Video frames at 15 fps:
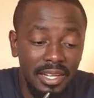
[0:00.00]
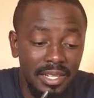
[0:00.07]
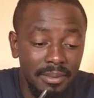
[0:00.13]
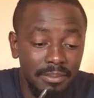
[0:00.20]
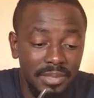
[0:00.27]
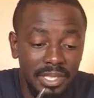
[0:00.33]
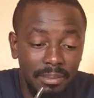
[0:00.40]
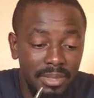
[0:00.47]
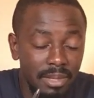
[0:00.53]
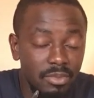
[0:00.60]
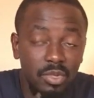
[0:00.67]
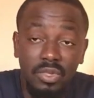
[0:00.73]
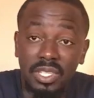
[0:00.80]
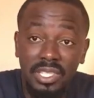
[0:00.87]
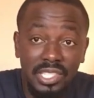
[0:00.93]
Um,
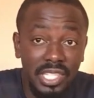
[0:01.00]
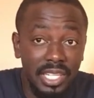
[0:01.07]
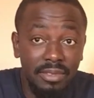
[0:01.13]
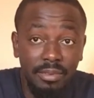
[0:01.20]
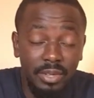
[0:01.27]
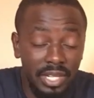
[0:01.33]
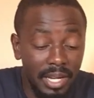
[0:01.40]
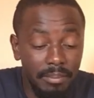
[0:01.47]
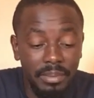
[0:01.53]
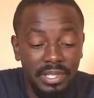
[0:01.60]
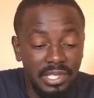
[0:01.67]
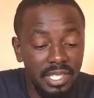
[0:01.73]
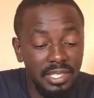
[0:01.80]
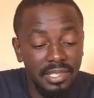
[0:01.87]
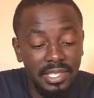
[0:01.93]
sometimes you'd inject for lumpy
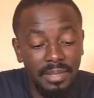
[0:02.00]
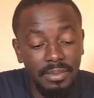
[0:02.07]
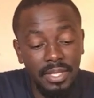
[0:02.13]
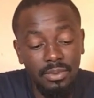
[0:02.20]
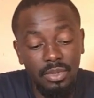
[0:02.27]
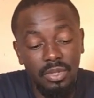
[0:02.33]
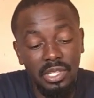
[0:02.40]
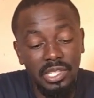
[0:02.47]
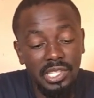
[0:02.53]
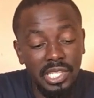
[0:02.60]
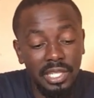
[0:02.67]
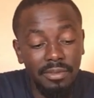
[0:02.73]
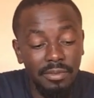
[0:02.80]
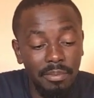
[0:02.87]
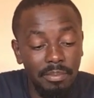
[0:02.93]
skin. Sometimes you'd
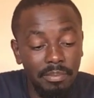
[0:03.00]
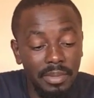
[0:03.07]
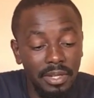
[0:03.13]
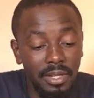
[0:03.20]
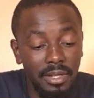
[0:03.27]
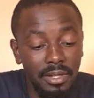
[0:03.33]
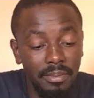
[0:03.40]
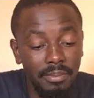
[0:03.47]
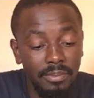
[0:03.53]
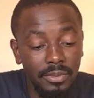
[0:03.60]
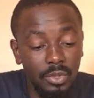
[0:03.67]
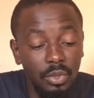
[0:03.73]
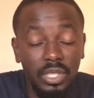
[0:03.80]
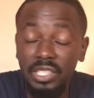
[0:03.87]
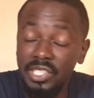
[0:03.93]
inject for um,
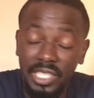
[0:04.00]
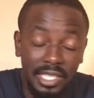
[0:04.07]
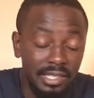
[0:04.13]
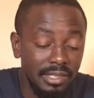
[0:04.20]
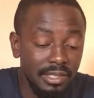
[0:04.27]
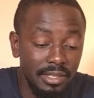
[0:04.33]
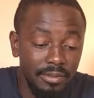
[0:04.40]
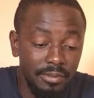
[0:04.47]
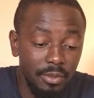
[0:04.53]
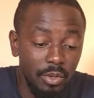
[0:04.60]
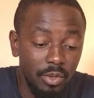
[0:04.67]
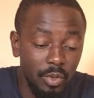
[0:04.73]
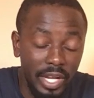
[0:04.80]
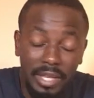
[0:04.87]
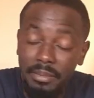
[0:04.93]
you'd inject uh,
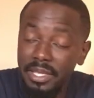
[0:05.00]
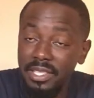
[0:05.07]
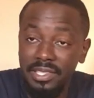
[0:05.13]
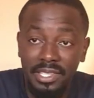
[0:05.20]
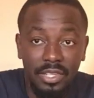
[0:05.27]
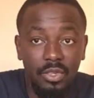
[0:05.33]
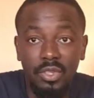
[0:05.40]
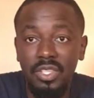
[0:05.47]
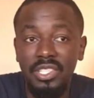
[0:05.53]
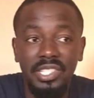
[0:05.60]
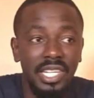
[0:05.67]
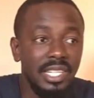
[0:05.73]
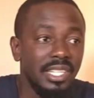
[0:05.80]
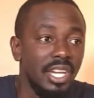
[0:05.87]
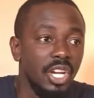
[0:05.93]
for rabies, and you'd
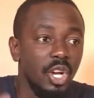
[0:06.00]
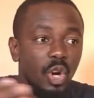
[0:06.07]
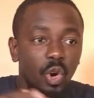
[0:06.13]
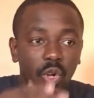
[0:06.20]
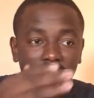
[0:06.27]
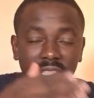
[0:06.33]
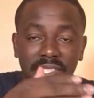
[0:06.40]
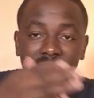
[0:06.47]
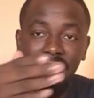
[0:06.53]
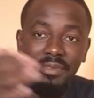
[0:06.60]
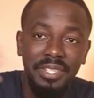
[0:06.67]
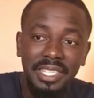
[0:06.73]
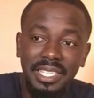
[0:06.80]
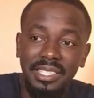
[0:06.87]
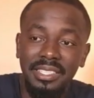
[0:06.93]
inject all these
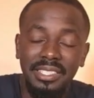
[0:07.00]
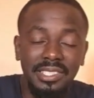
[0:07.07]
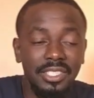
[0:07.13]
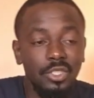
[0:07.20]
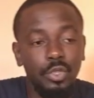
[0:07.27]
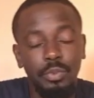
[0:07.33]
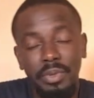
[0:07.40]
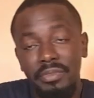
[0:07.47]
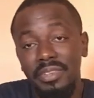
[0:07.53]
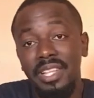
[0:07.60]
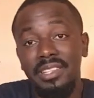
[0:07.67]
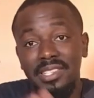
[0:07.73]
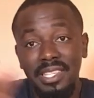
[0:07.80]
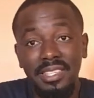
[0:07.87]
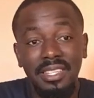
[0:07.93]
different illnesses to
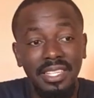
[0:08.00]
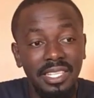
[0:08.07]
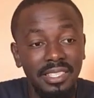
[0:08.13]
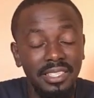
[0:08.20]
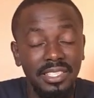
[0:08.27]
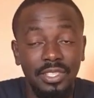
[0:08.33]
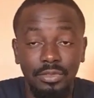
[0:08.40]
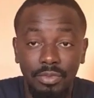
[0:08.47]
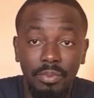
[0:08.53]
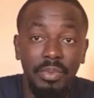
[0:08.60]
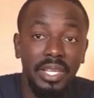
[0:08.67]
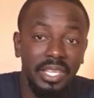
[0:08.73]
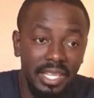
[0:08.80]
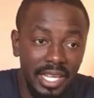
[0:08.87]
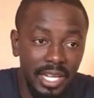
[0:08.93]
prevent certain illnesses from
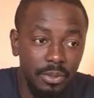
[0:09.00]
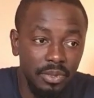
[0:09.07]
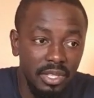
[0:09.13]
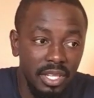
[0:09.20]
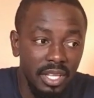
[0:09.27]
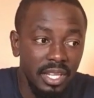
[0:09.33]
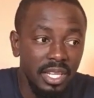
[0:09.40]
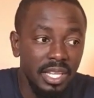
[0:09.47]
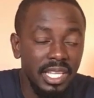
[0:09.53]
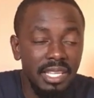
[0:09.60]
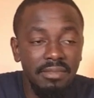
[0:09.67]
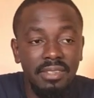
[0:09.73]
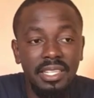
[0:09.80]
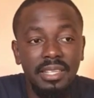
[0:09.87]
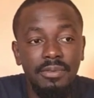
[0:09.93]
breaking out.
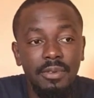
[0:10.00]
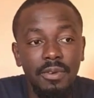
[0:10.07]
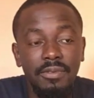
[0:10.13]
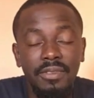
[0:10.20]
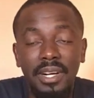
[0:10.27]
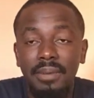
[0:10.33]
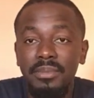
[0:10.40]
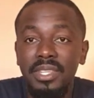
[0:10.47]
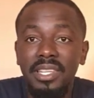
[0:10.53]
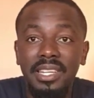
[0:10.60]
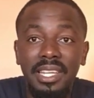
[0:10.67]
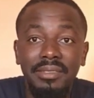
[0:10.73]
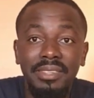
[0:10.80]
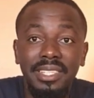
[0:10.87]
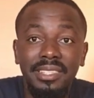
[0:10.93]
Even if your farm
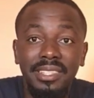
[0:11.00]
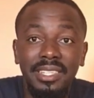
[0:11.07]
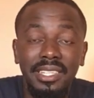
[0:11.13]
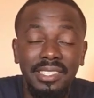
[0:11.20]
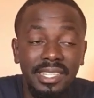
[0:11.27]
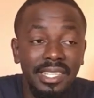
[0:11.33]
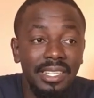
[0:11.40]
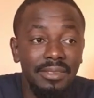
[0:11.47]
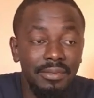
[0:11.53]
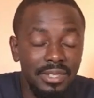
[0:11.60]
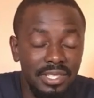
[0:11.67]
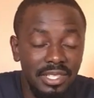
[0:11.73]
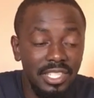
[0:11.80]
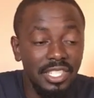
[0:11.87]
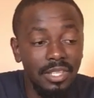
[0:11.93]
didn't have a, a tick
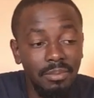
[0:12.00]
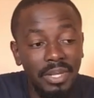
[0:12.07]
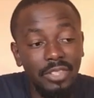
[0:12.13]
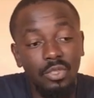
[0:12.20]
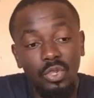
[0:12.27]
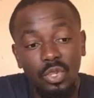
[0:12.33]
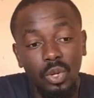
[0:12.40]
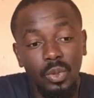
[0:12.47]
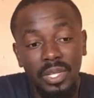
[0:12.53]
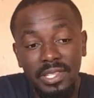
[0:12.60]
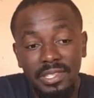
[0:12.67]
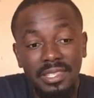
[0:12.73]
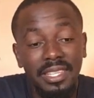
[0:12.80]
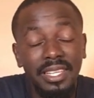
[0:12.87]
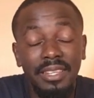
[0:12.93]
infestation, but you know
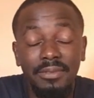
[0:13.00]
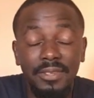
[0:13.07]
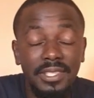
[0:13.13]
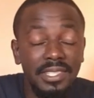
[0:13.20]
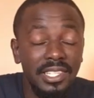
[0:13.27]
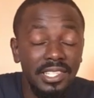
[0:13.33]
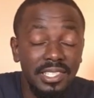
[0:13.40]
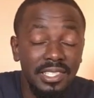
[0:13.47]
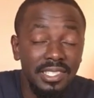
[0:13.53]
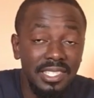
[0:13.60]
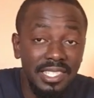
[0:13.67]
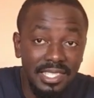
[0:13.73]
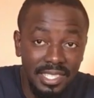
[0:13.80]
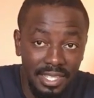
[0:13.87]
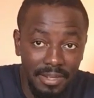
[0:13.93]
it's tick infestation
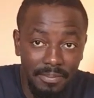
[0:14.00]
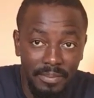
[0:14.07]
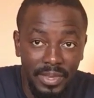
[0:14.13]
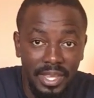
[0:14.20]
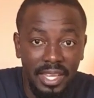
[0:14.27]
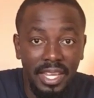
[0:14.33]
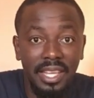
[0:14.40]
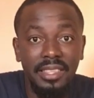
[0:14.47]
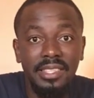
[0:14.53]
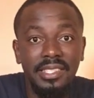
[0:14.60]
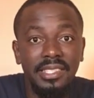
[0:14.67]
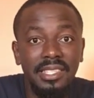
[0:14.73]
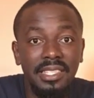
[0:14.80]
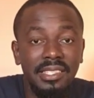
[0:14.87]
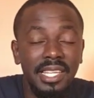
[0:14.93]
season, and
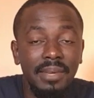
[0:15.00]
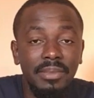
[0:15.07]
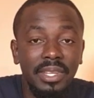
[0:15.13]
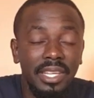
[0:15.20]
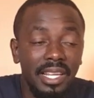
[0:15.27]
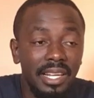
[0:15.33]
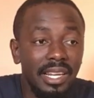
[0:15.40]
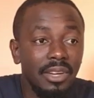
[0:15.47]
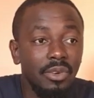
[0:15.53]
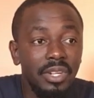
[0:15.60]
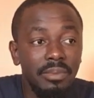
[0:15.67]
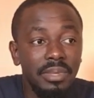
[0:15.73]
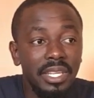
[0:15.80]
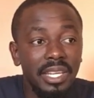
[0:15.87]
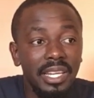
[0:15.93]
this is the time the cattle are
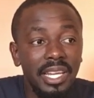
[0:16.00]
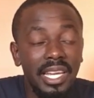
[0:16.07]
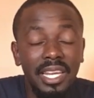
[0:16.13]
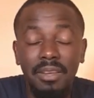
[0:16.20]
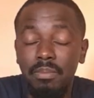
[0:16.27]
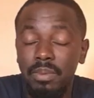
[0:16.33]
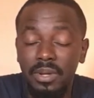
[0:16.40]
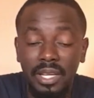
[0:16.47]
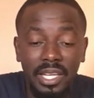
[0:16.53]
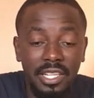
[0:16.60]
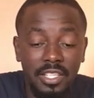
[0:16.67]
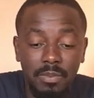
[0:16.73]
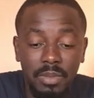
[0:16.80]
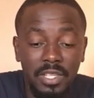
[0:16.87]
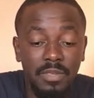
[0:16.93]
going to be getting
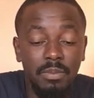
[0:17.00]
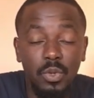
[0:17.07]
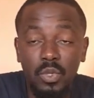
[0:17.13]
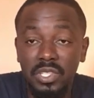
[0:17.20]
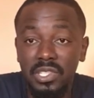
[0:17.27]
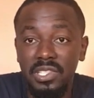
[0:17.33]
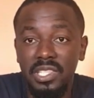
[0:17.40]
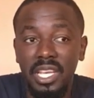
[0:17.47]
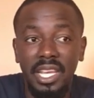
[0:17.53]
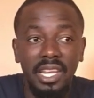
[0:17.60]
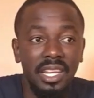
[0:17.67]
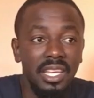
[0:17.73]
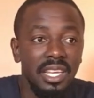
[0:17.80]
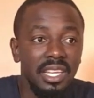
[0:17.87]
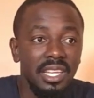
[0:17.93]
anaplasmosis
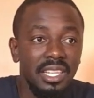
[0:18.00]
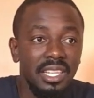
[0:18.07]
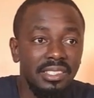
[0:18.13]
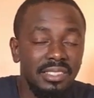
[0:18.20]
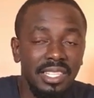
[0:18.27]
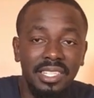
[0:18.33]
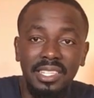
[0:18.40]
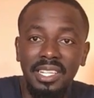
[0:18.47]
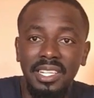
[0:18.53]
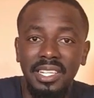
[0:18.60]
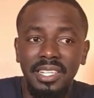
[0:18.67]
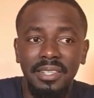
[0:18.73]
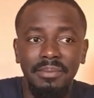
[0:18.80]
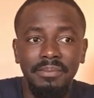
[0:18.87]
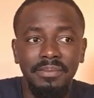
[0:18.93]
and tick
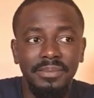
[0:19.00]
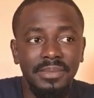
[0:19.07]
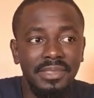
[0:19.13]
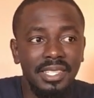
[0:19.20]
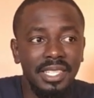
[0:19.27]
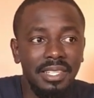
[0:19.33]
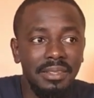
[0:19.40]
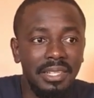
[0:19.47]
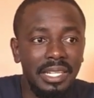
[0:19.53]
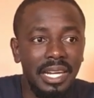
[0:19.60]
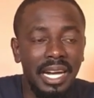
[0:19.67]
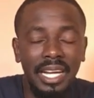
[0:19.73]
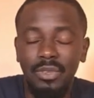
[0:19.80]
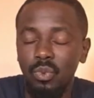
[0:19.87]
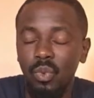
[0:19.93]
um, tick
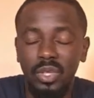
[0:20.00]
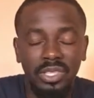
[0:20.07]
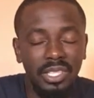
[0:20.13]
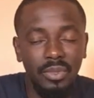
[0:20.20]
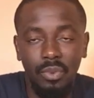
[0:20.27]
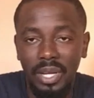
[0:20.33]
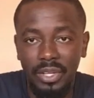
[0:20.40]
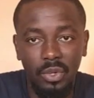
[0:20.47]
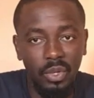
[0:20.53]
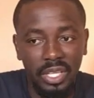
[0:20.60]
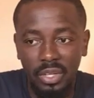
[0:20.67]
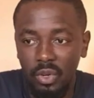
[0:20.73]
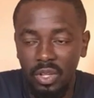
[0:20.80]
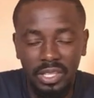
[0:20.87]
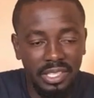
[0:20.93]
heartwater and
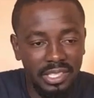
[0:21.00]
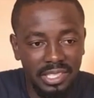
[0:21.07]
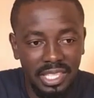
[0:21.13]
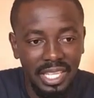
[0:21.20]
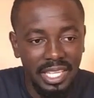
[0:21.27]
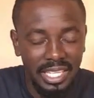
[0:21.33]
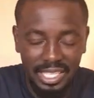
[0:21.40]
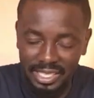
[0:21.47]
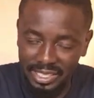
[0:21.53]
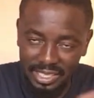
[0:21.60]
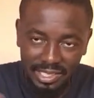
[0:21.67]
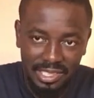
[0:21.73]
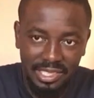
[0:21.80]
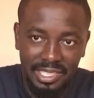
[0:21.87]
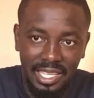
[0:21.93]
whatnot, and all this
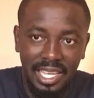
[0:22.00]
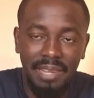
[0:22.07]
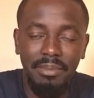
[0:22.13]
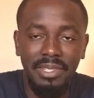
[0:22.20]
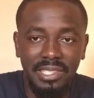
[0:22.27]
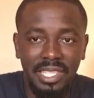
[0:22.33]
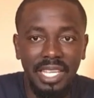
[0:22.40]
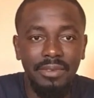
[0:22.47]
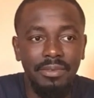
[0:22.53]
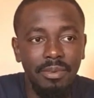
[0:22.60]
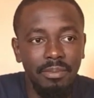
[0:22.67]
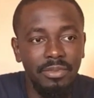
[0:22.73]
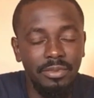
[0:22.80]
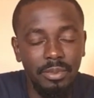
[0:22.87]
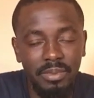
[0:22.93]
illnesses the animals get
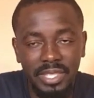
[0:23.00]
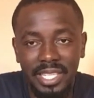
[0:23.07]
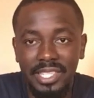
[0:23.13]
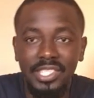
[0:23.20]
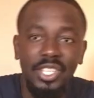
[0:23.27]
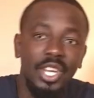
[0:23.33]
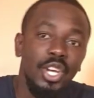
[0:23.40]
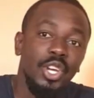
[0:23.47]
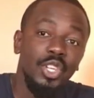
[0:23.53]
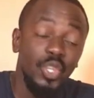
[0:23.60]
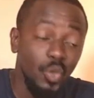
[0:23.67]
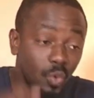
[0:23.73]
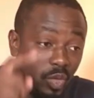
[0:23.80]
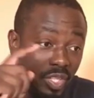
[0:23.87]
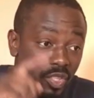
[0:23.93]
from, from ticks,
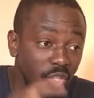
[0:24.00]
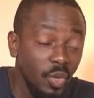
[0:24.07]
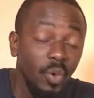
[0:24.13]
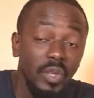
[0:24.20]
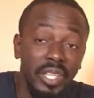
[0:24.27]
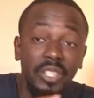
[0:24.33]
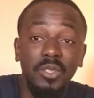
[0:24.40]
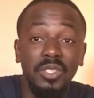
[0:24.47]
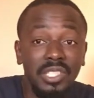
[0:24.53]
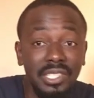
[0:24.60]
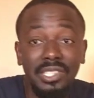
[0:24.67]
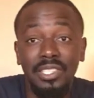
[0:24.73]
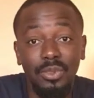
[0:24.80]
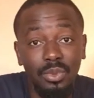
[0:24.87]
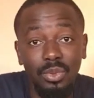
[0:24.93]
you would know that you
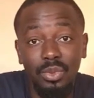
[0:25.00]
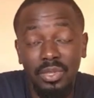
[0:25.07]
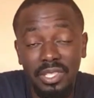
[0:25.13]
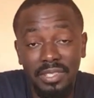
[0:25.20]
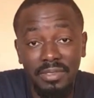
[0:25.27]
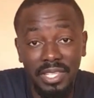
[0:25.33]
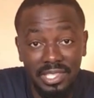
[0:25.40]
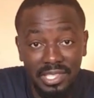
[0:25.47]
just need to do this